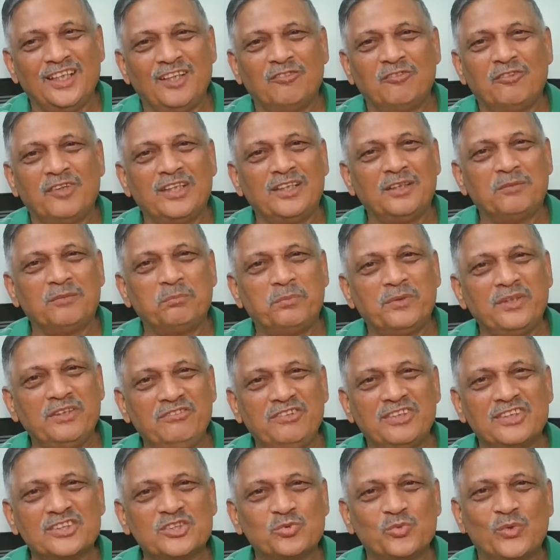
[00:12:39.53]
While the
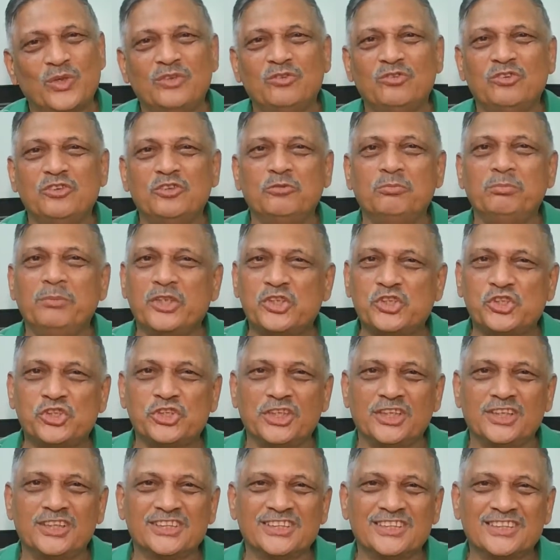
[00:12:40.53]
previous one with
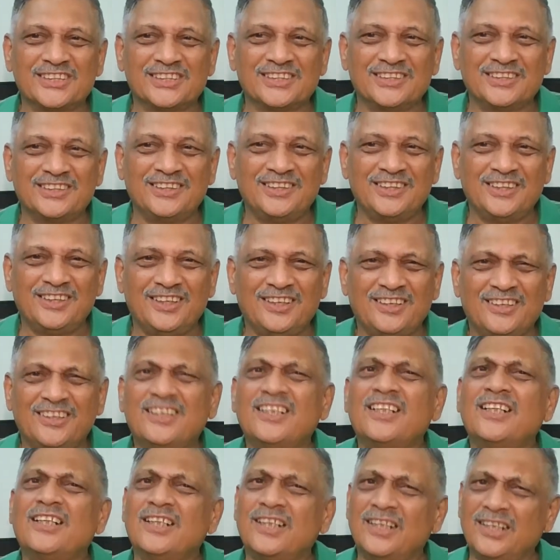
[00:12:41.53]
mixtures,
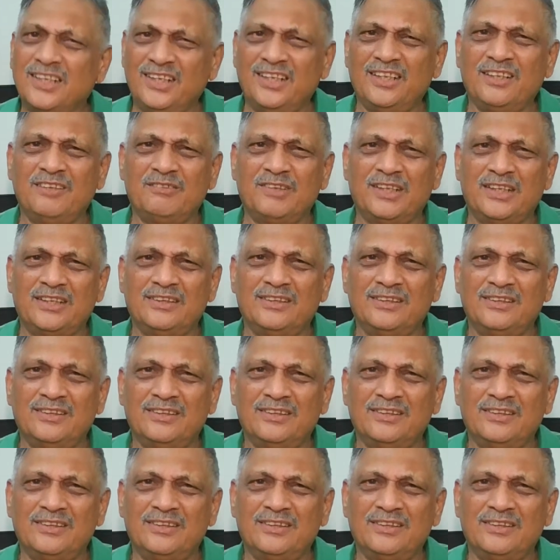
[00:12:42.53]
the earlier one,